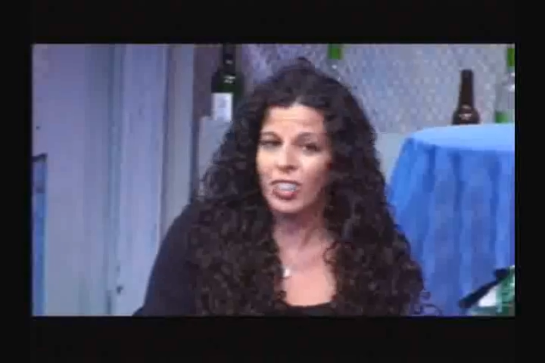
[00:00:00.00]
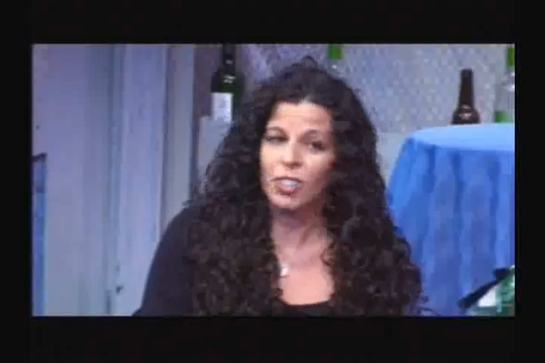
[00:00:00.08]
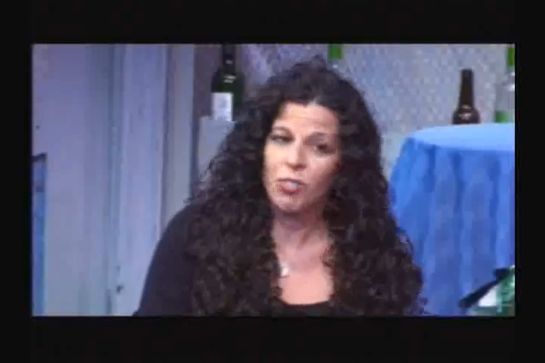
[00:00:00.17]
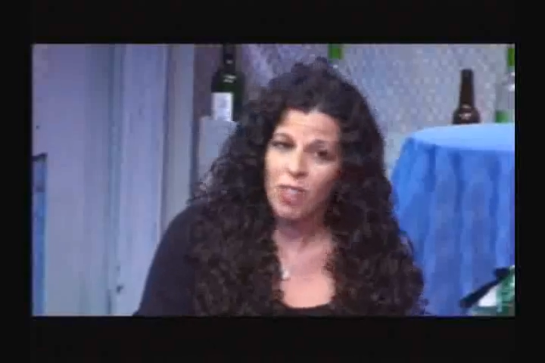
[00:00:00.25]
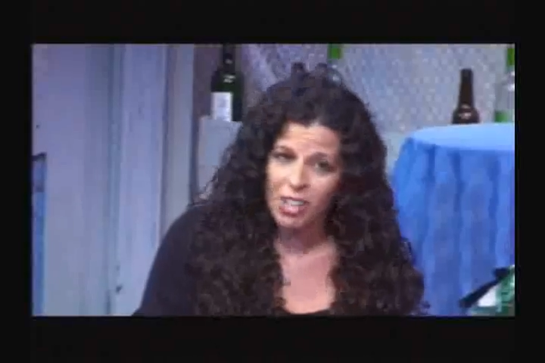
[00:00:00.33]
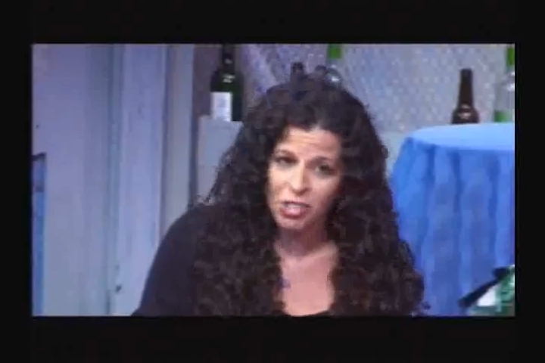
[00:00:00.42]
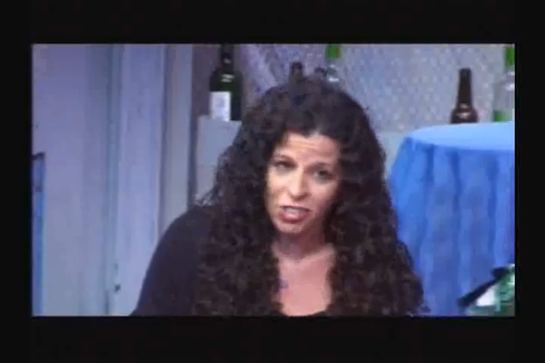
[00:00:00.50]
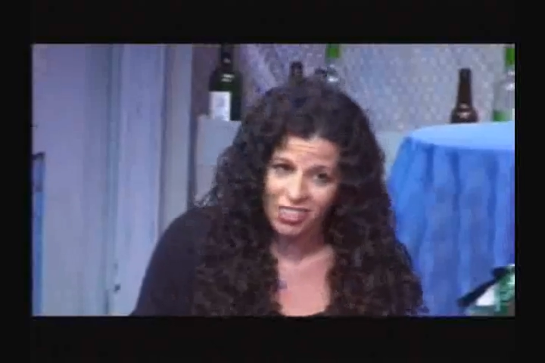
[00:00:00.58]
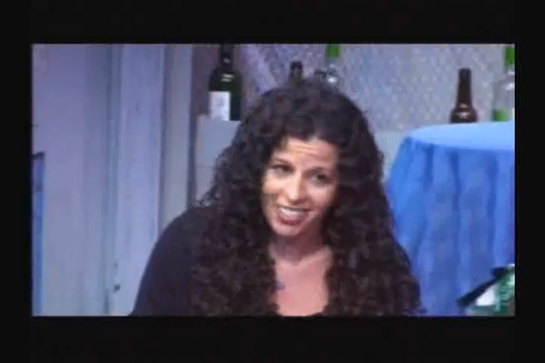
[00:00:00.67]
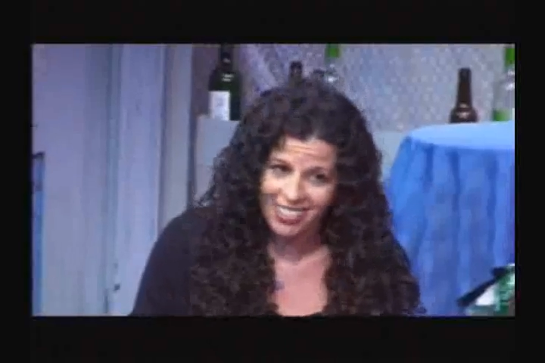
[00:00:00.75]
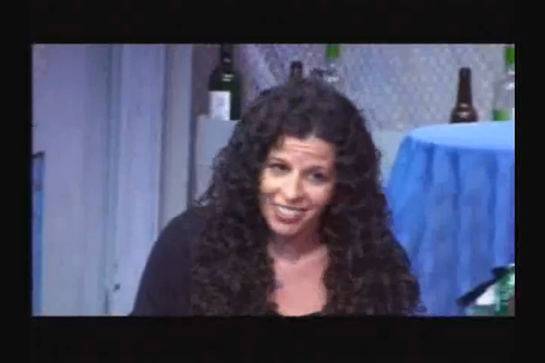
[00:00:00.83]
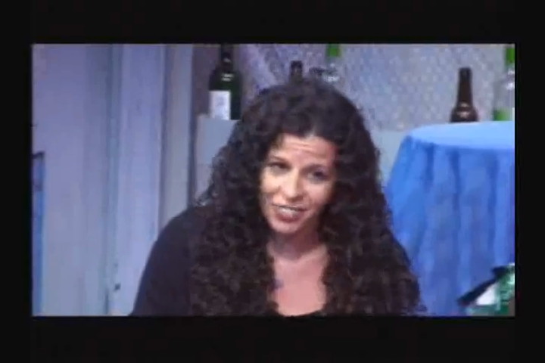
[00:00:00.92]

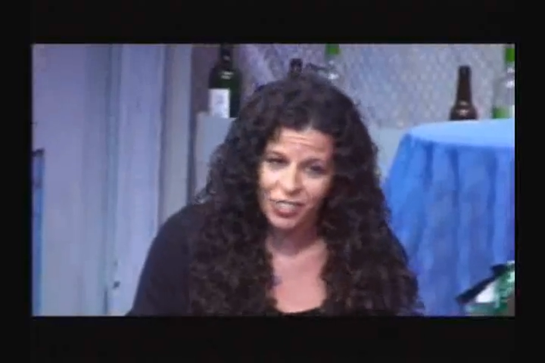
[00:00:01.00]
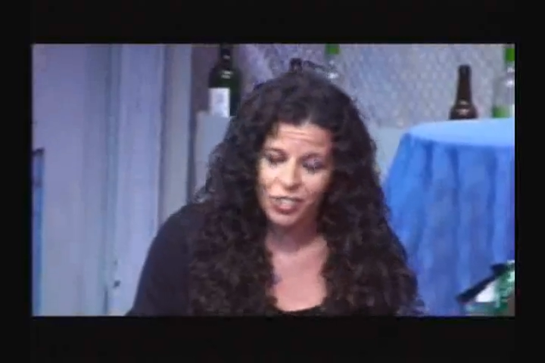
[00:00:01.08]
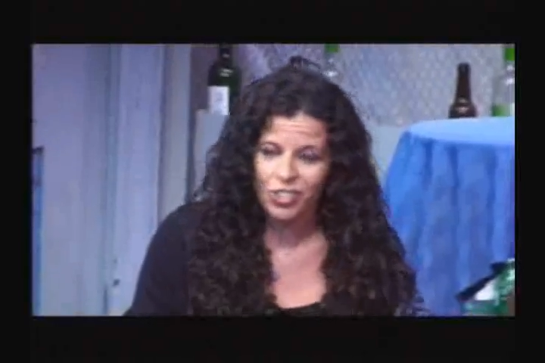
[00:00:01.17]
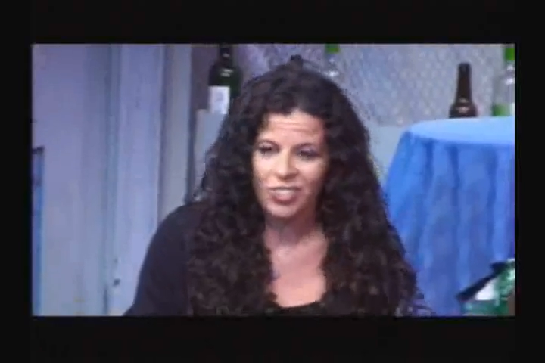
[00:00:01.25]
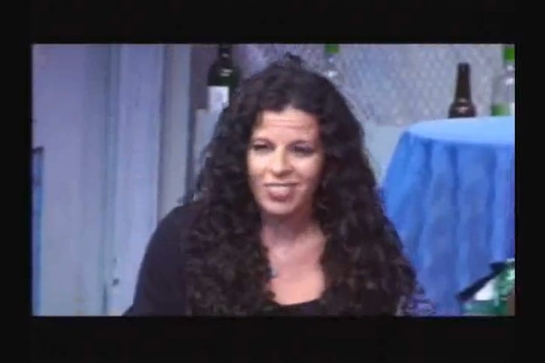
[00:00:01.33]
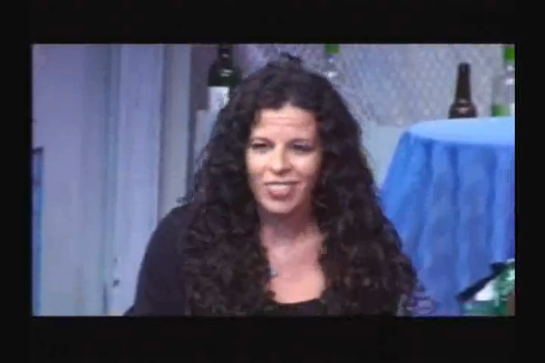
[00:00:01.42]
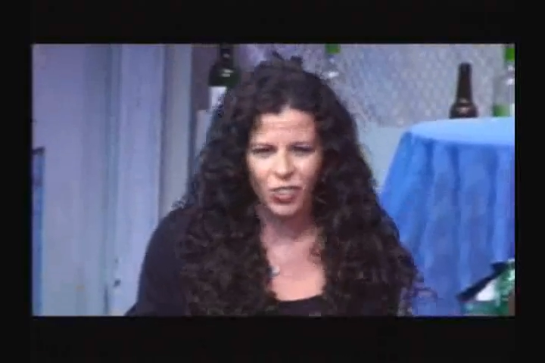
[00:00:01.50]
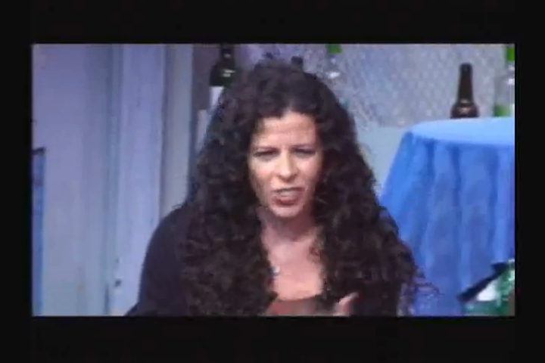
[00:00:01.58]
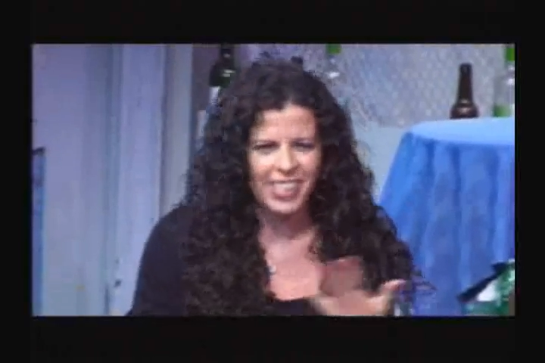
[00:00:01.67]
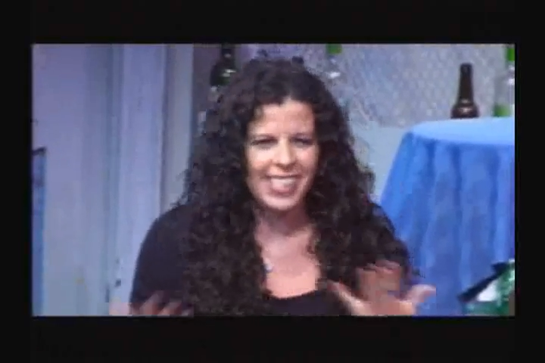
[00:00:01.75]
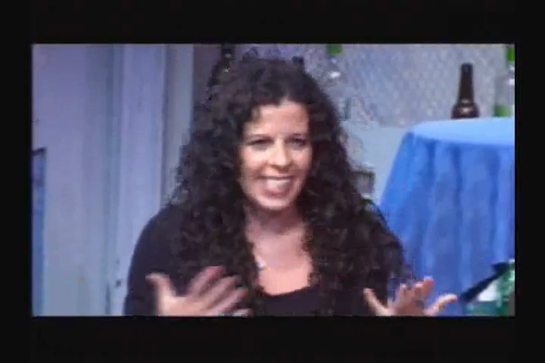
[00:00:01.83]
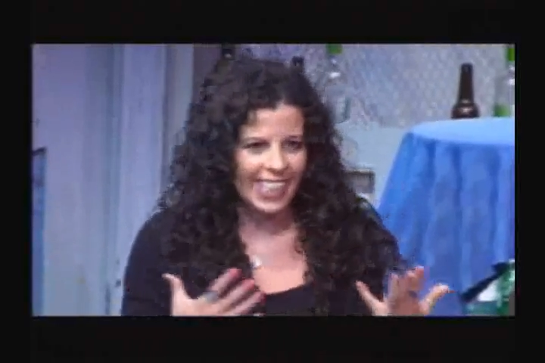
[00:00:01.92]
Confessional, which you
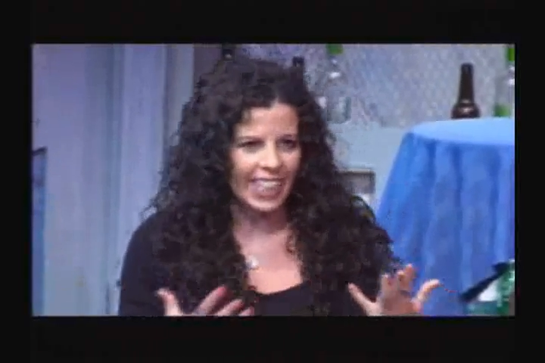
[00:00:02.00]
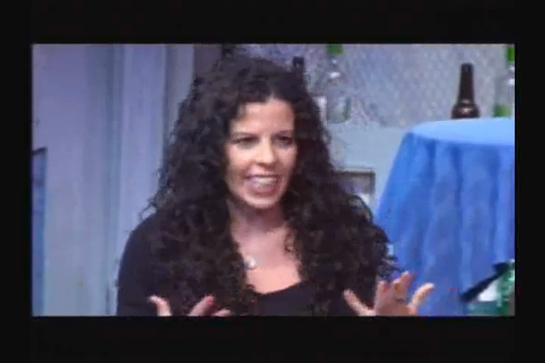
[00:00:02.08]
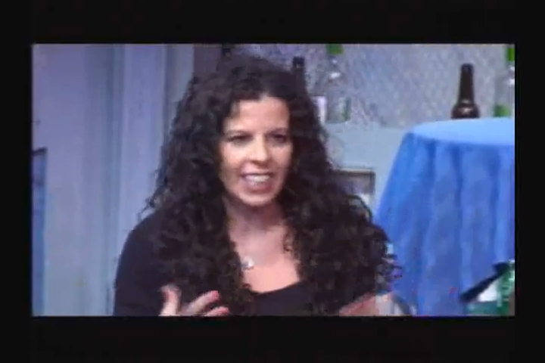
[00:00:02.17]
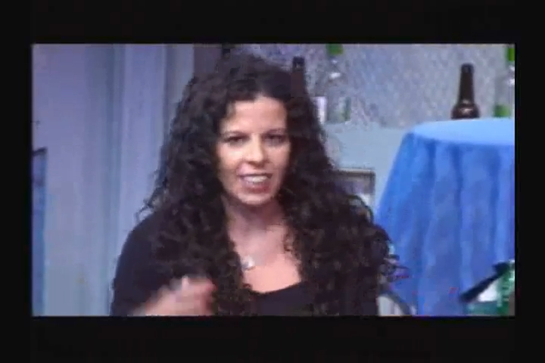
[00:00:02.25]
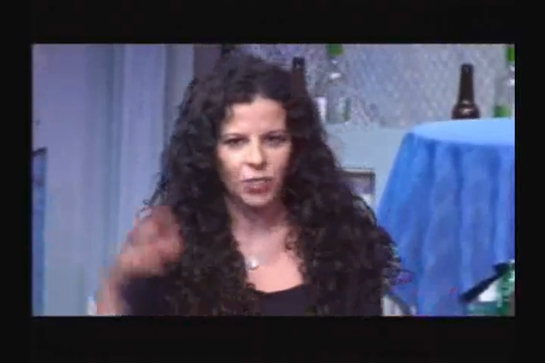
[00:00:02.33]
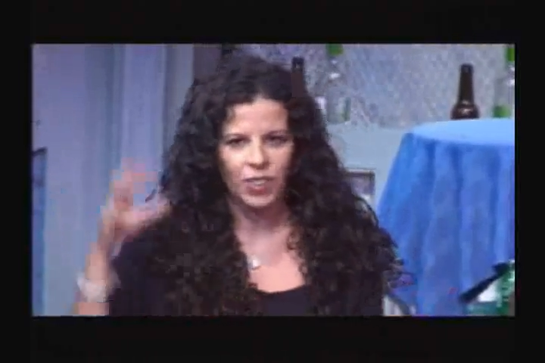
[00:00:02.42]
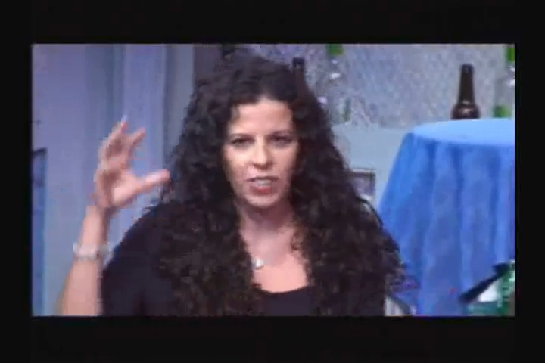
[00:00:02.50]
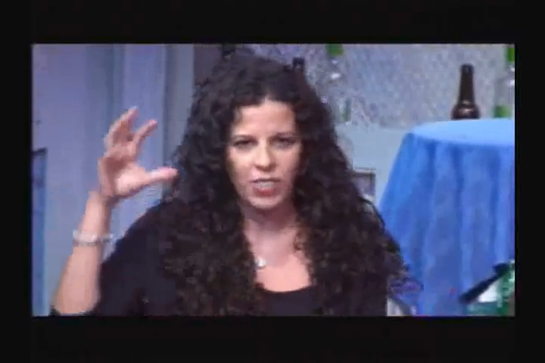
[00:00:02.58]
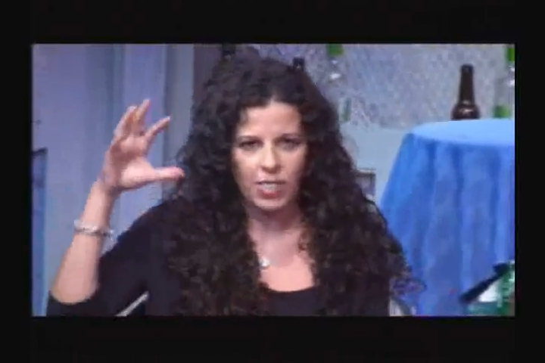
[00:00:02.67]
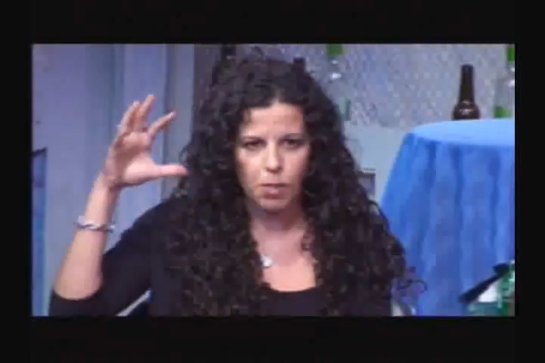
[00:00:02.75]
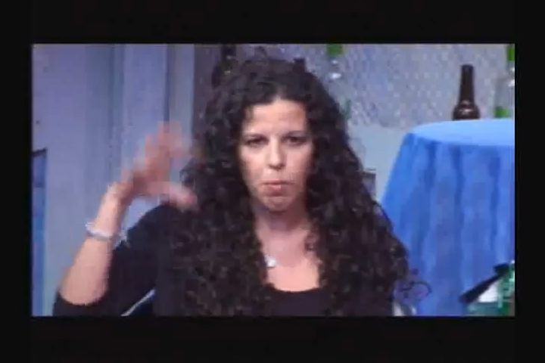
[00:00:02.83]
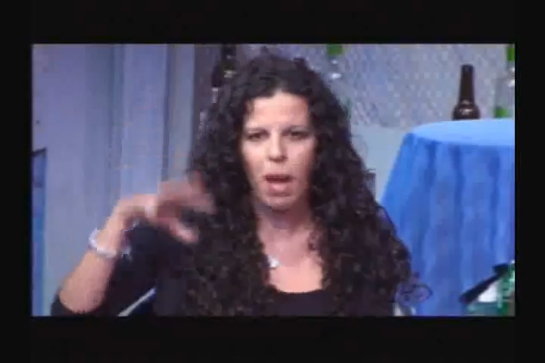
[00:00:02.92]
can see when there's
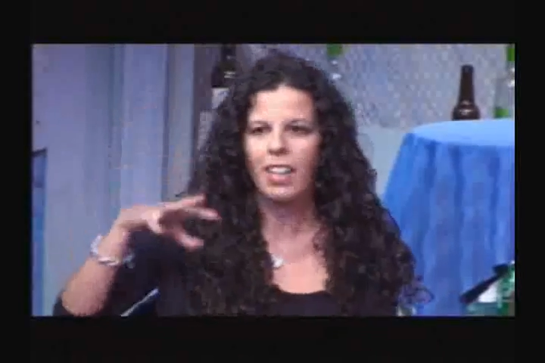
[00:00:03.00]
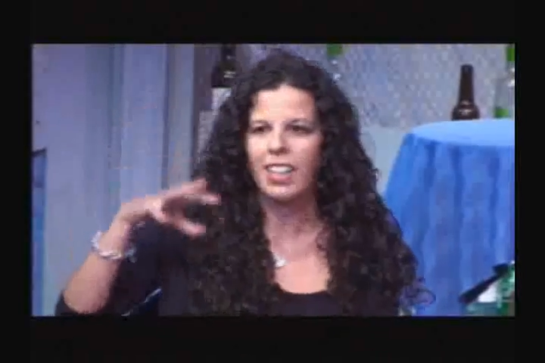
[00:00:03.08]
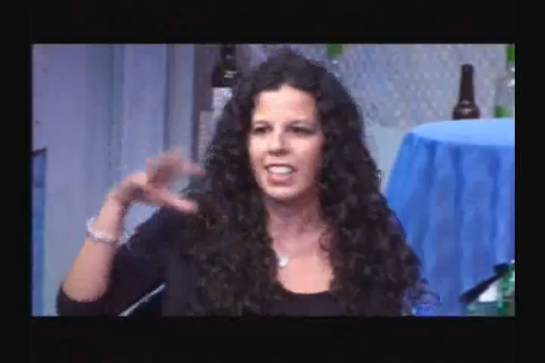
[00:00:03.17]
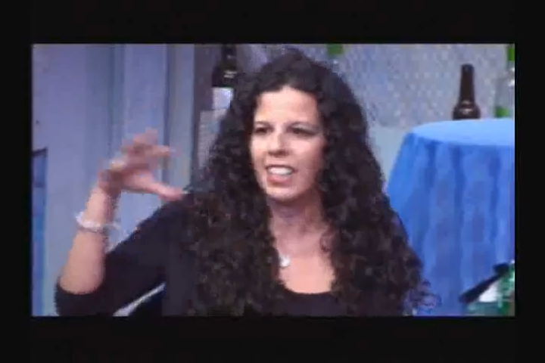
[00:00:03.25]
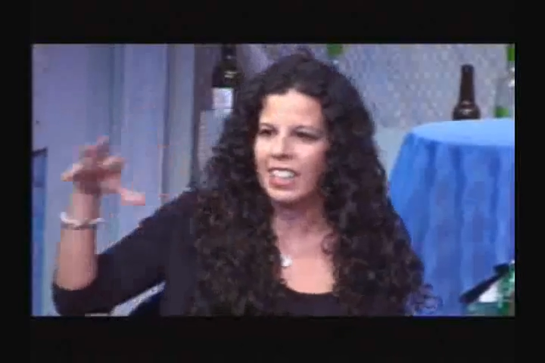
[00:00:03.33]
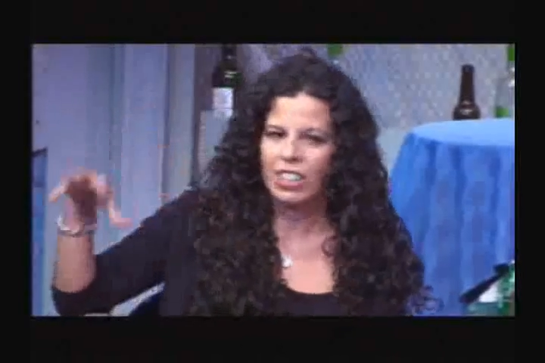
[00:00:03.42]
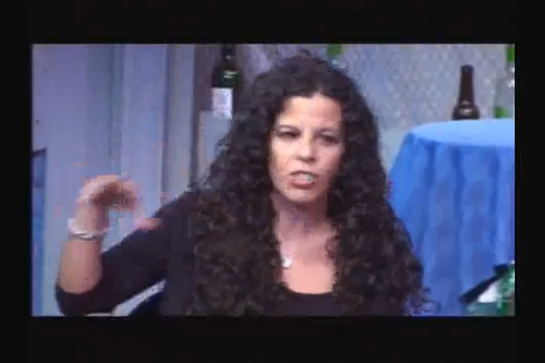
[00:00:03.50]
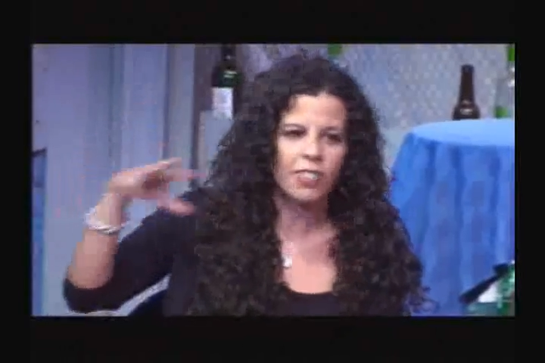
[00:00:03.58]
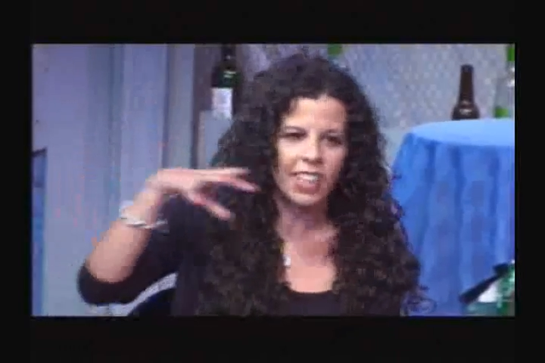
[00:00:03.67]
a spotlight on each of